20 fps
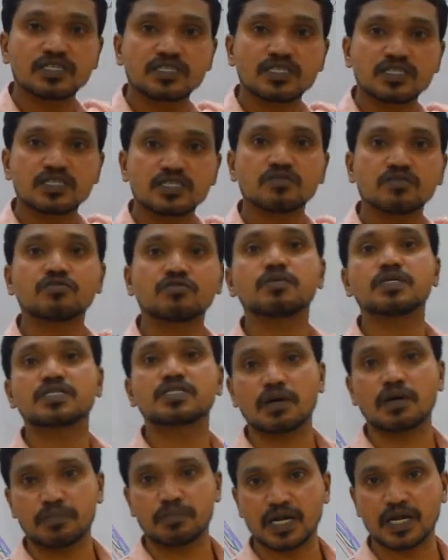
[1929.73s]
digits will be
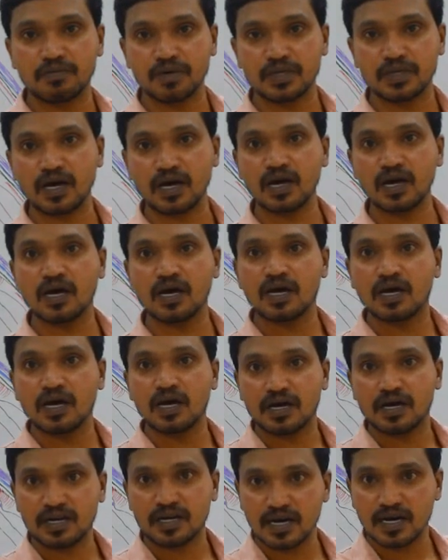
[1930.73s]
supplied by the
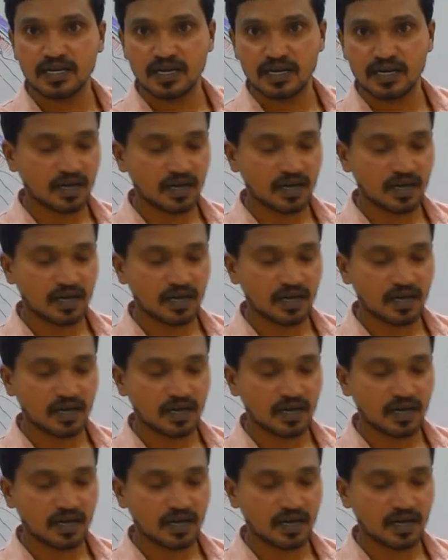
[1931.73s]
radial